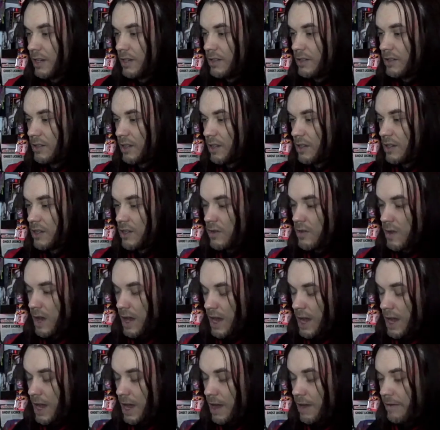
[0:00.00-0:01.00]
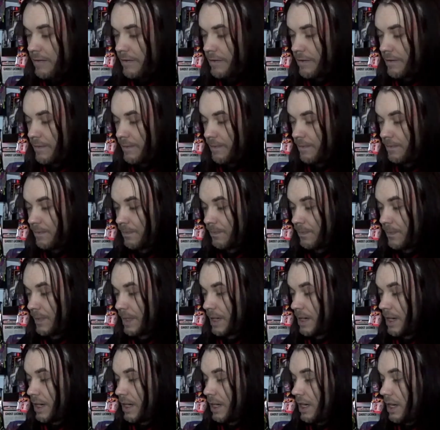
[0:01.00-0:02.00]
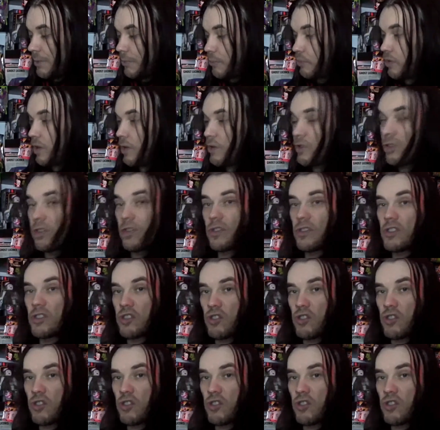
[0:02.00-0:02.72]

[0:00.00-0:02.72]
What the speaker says: So you have a proton